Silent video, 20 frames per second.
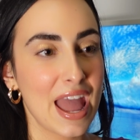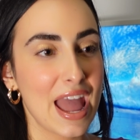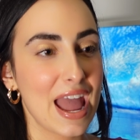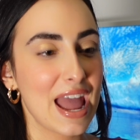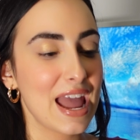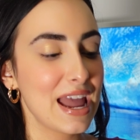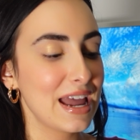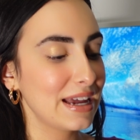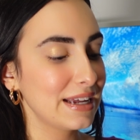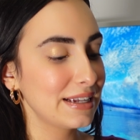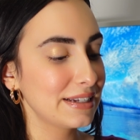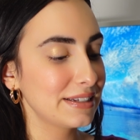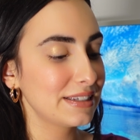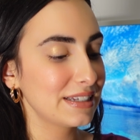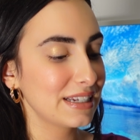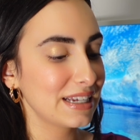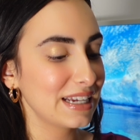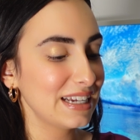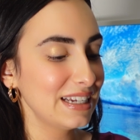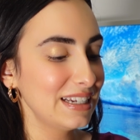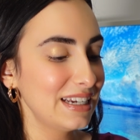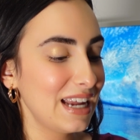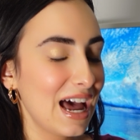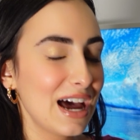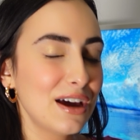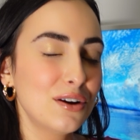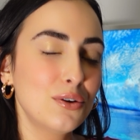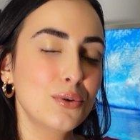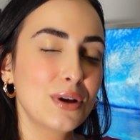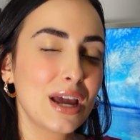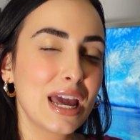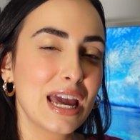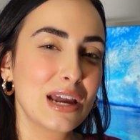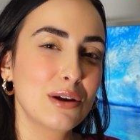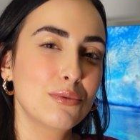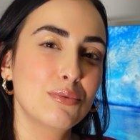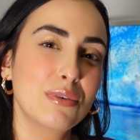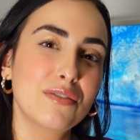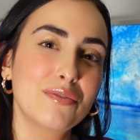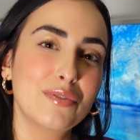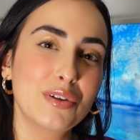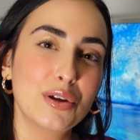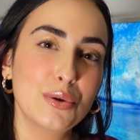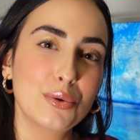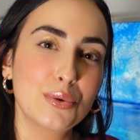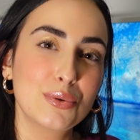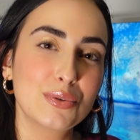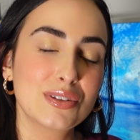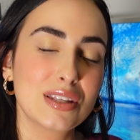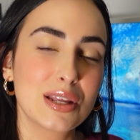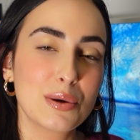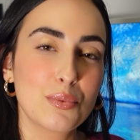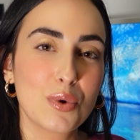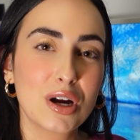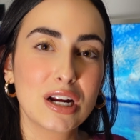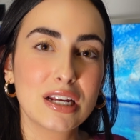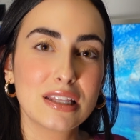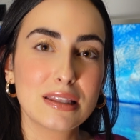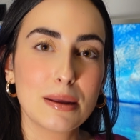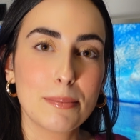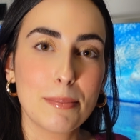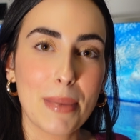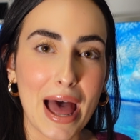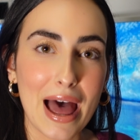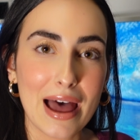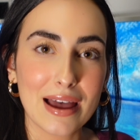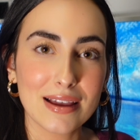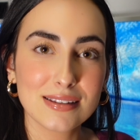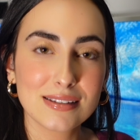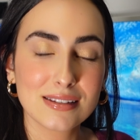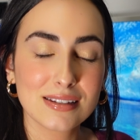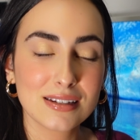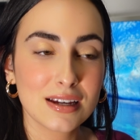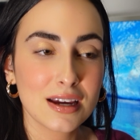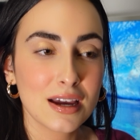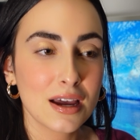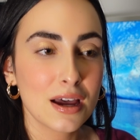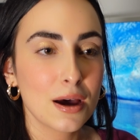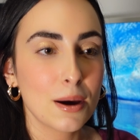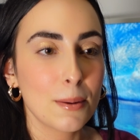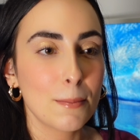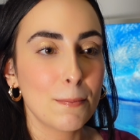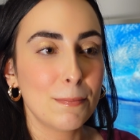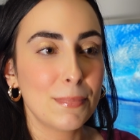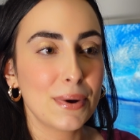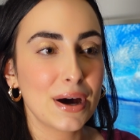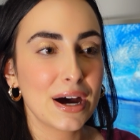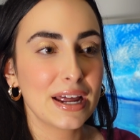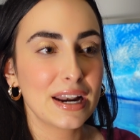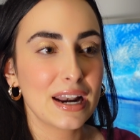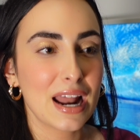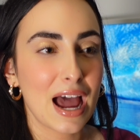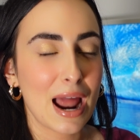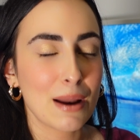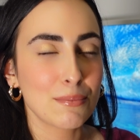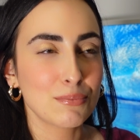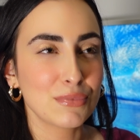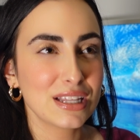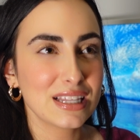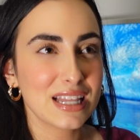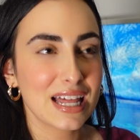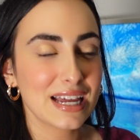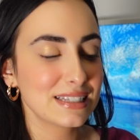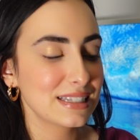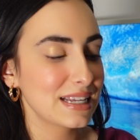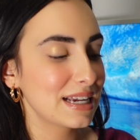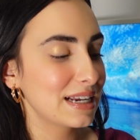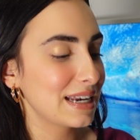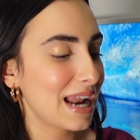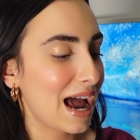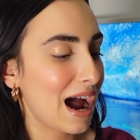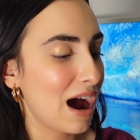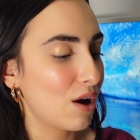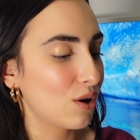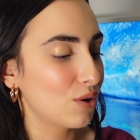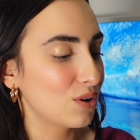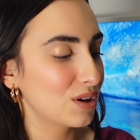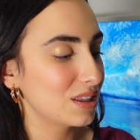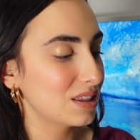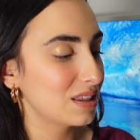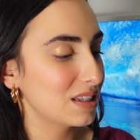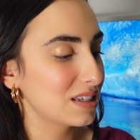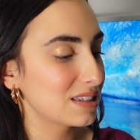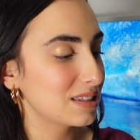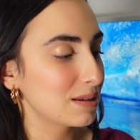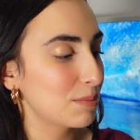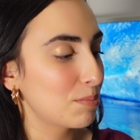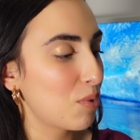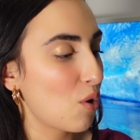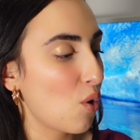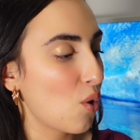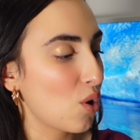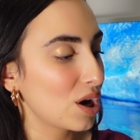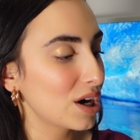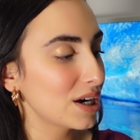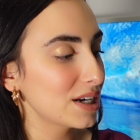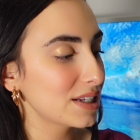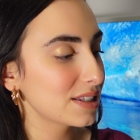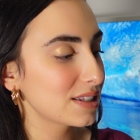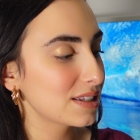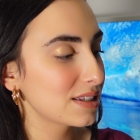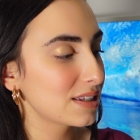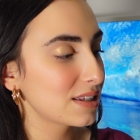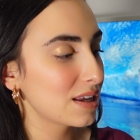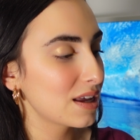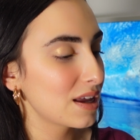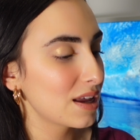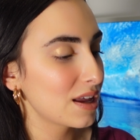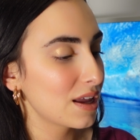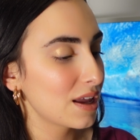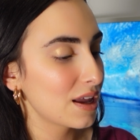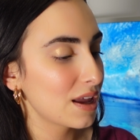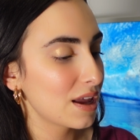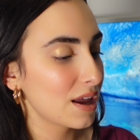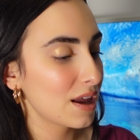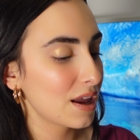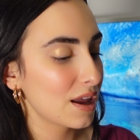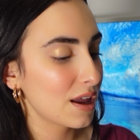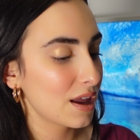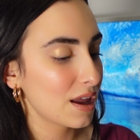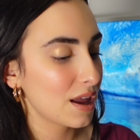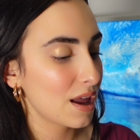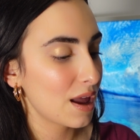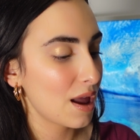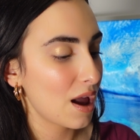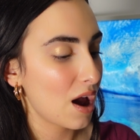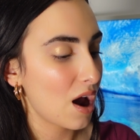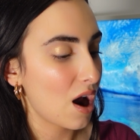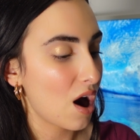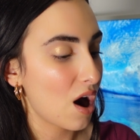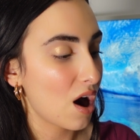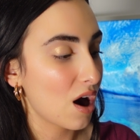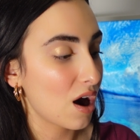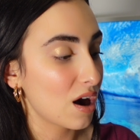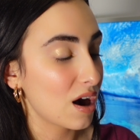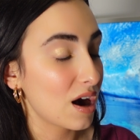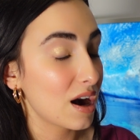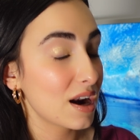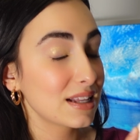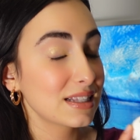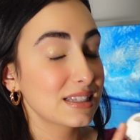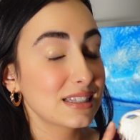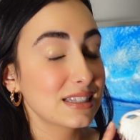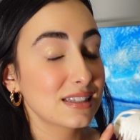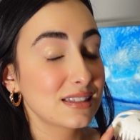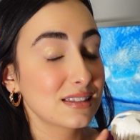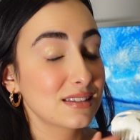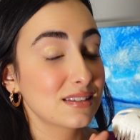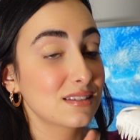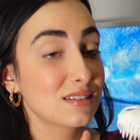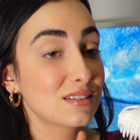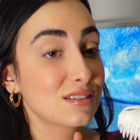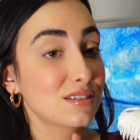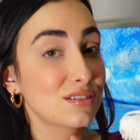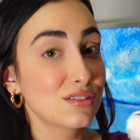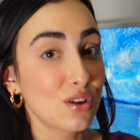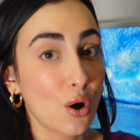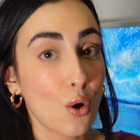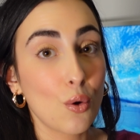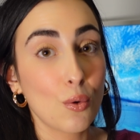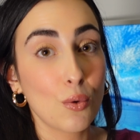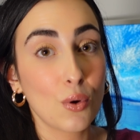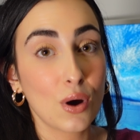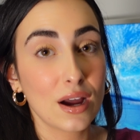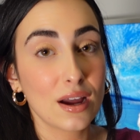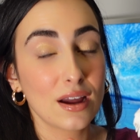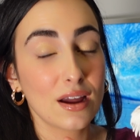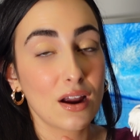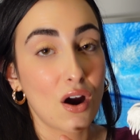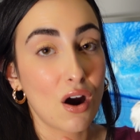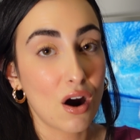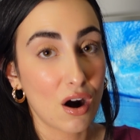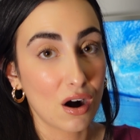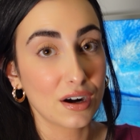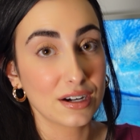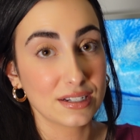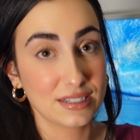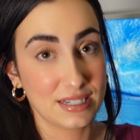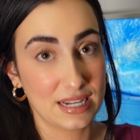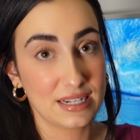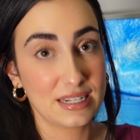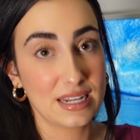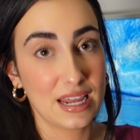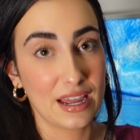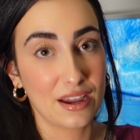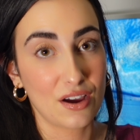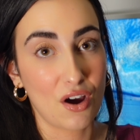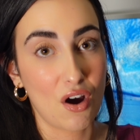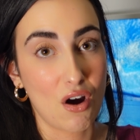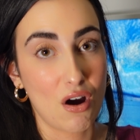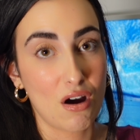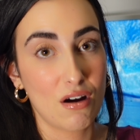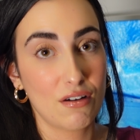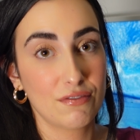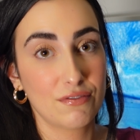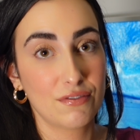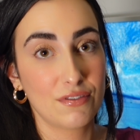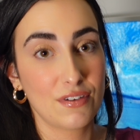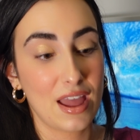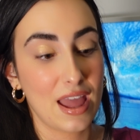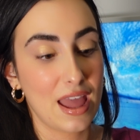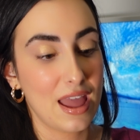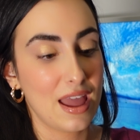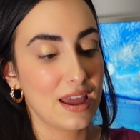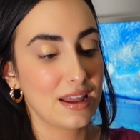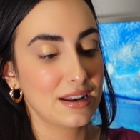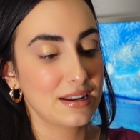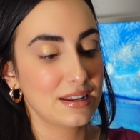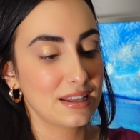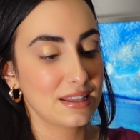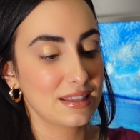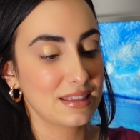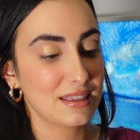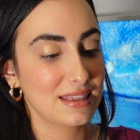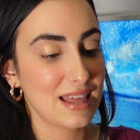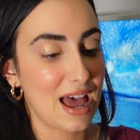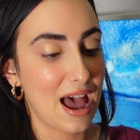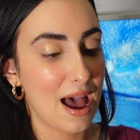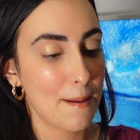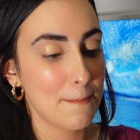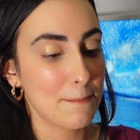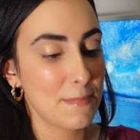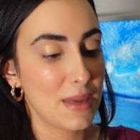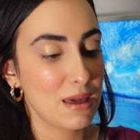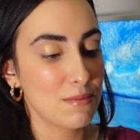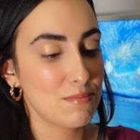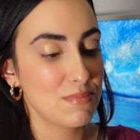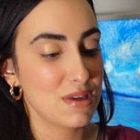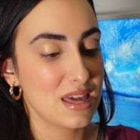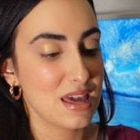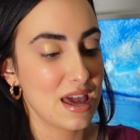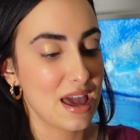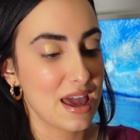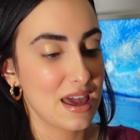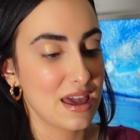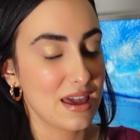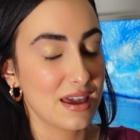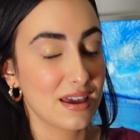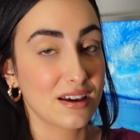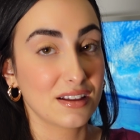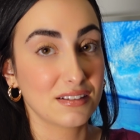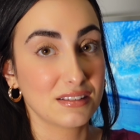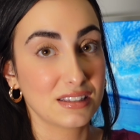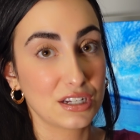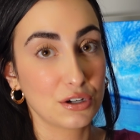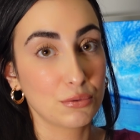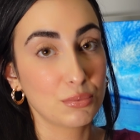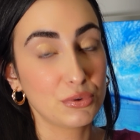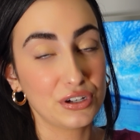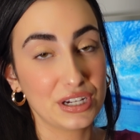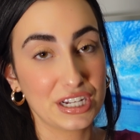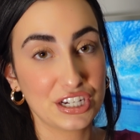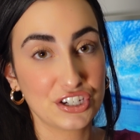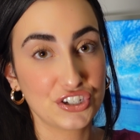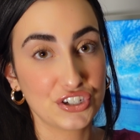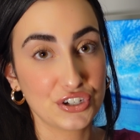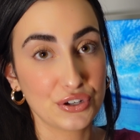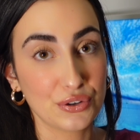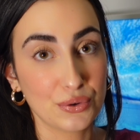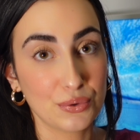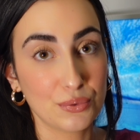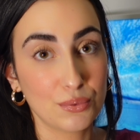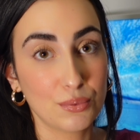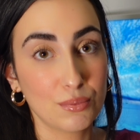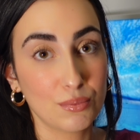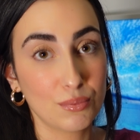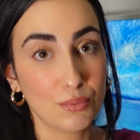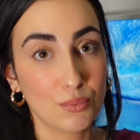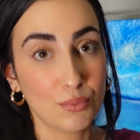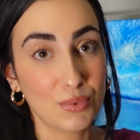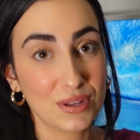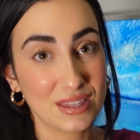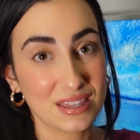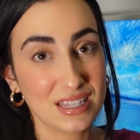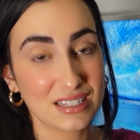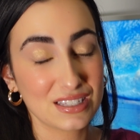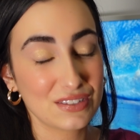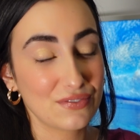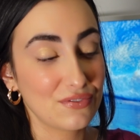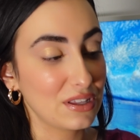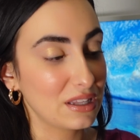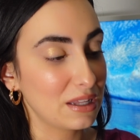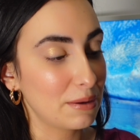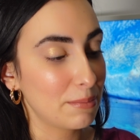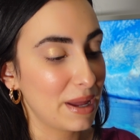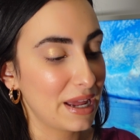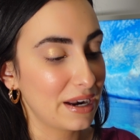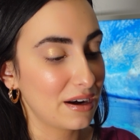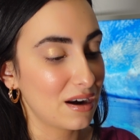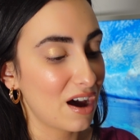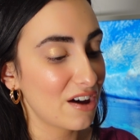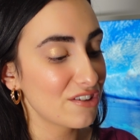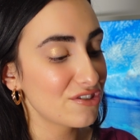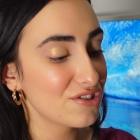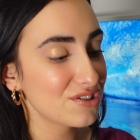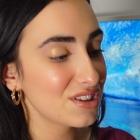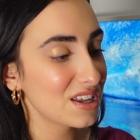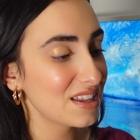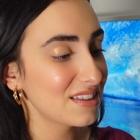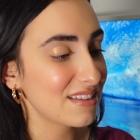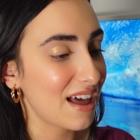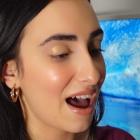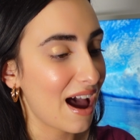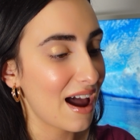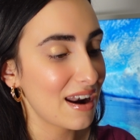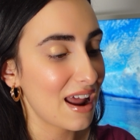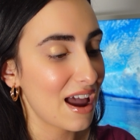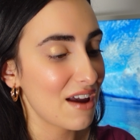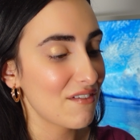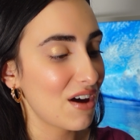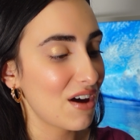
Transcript: and it had okay reviews. They weren't the best, but I'm realizing now the supports are so hard to take off, and that may be a considerable issue with this filament. Other than that, I've